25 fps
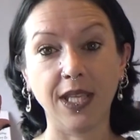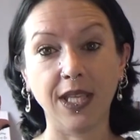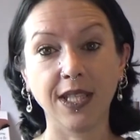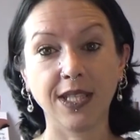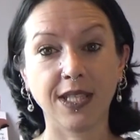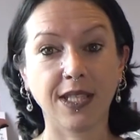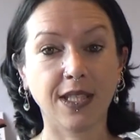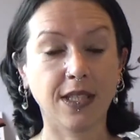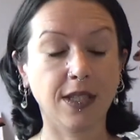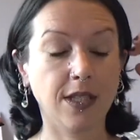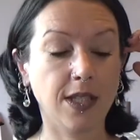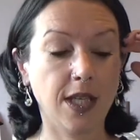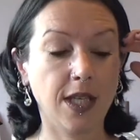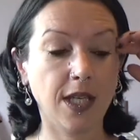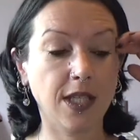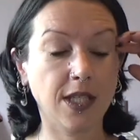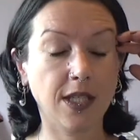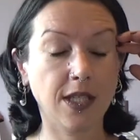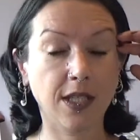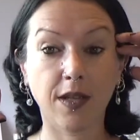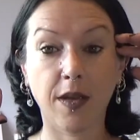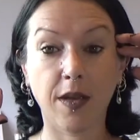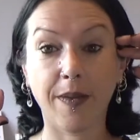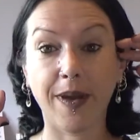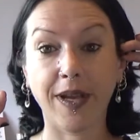is,
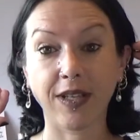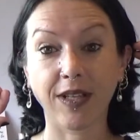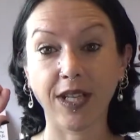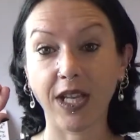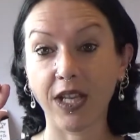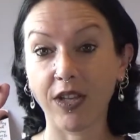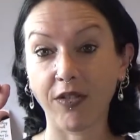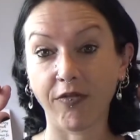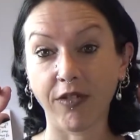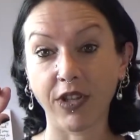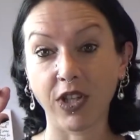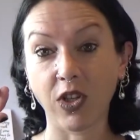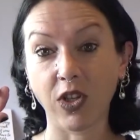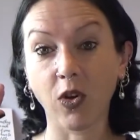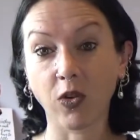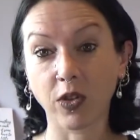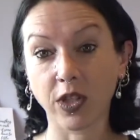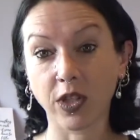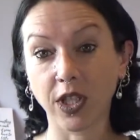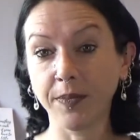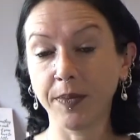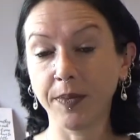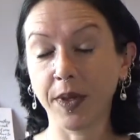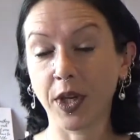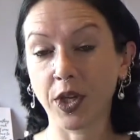it's about 10 degrees
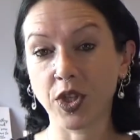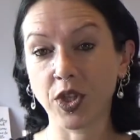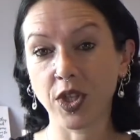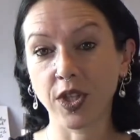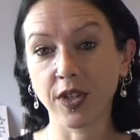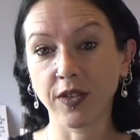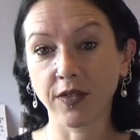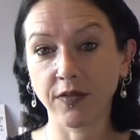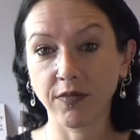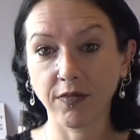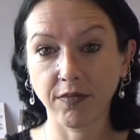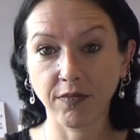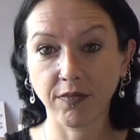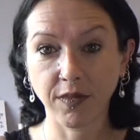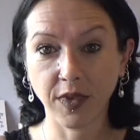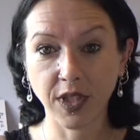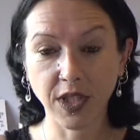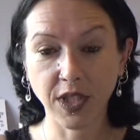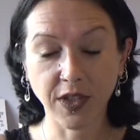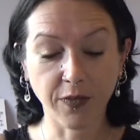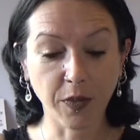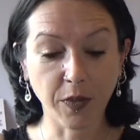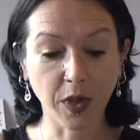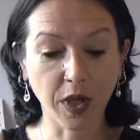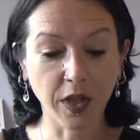hotter because she's in a
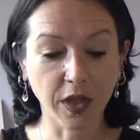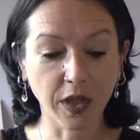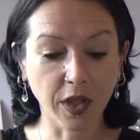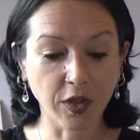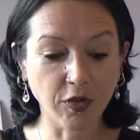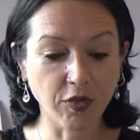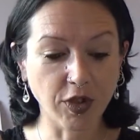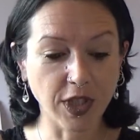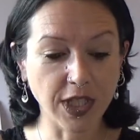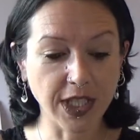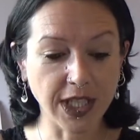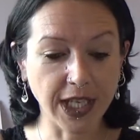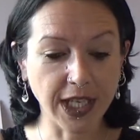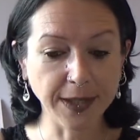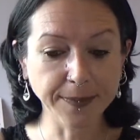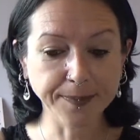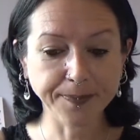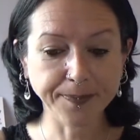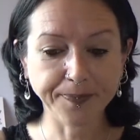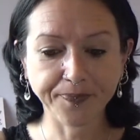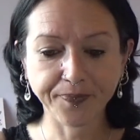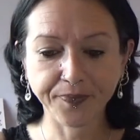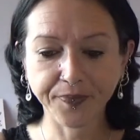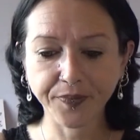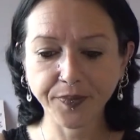different part of the country today,
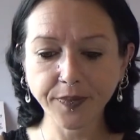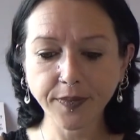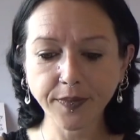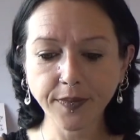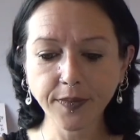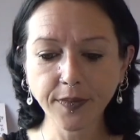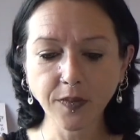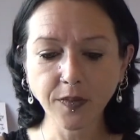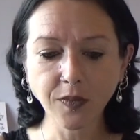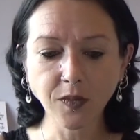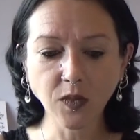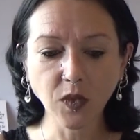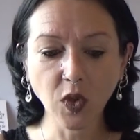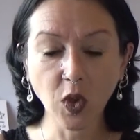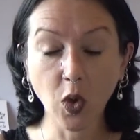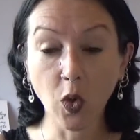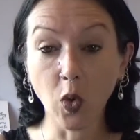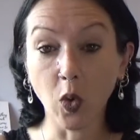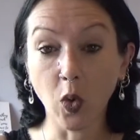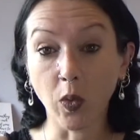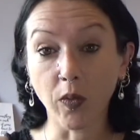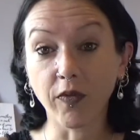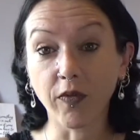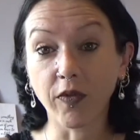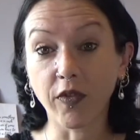
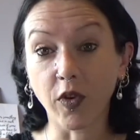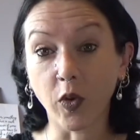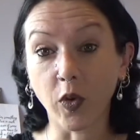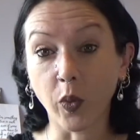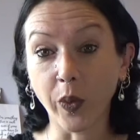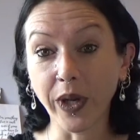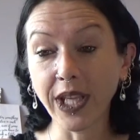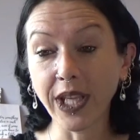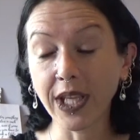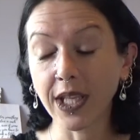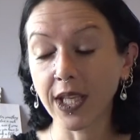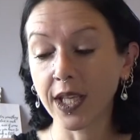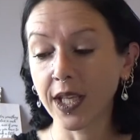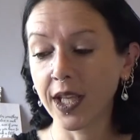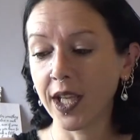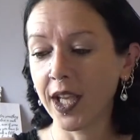well, for a week.